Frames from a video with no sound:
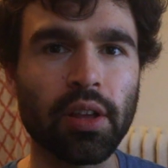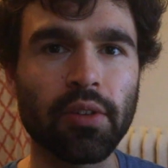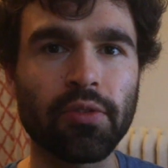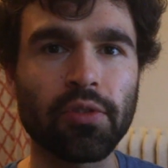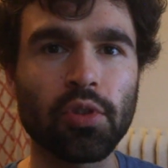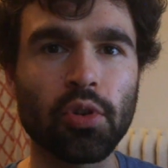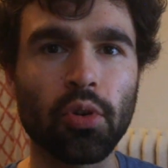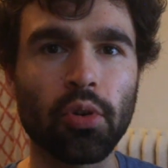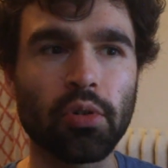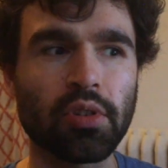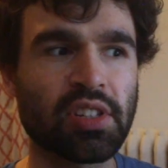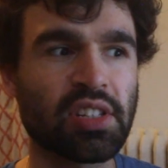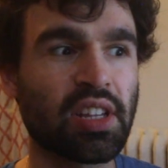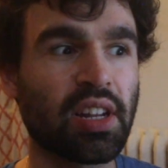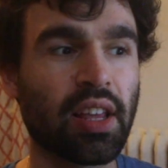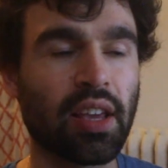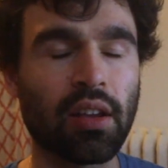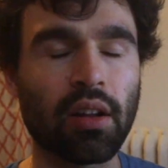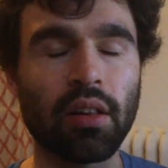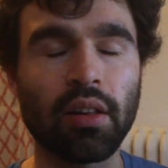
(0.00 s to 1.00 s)
if you're
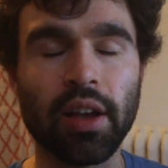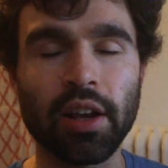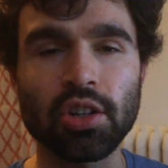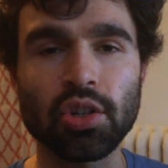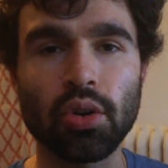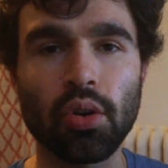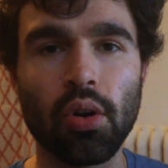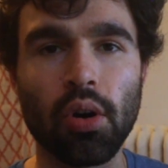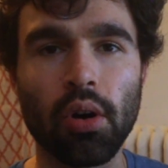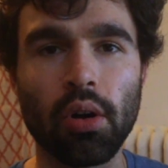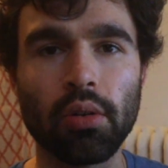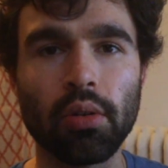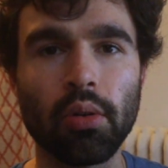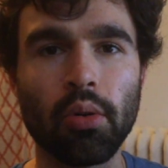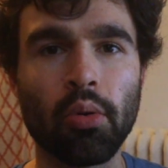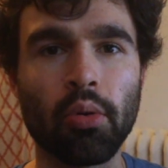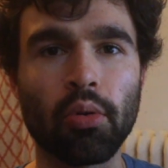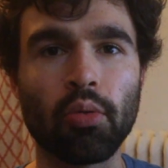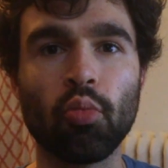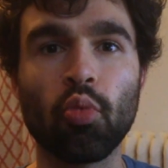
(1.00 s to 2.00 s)
sitting in a lecture
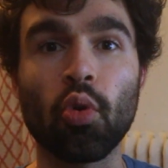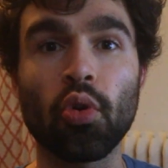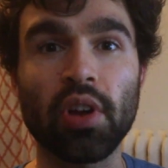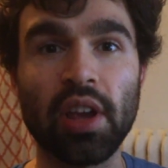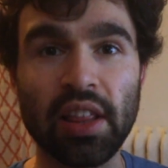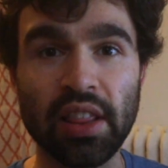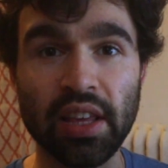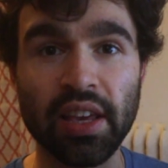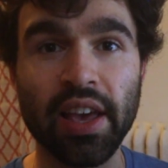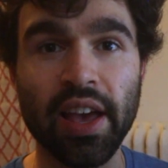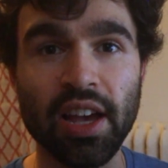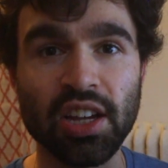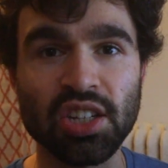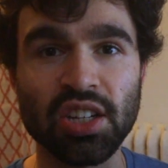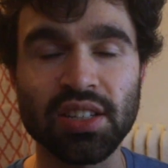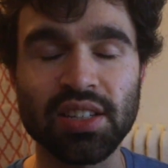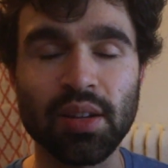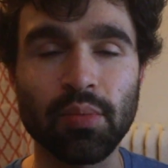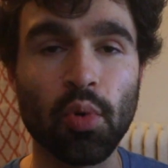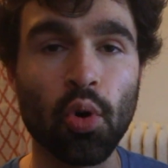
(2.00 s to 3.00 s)
hall or working the
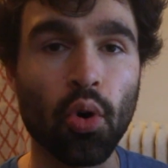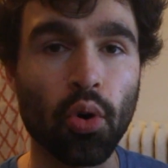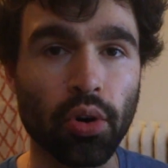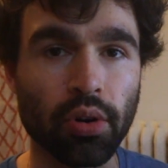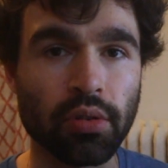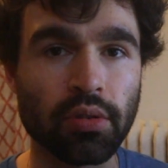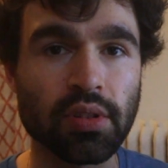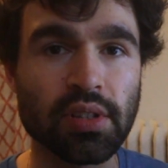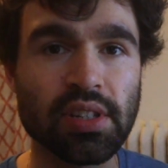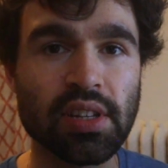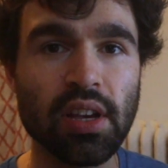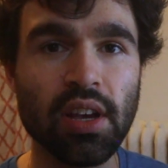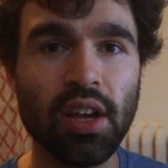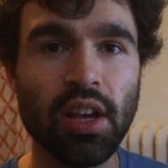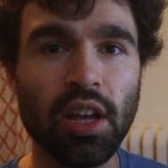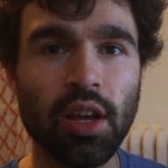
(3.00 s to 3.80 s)
cash at Tim Hortons,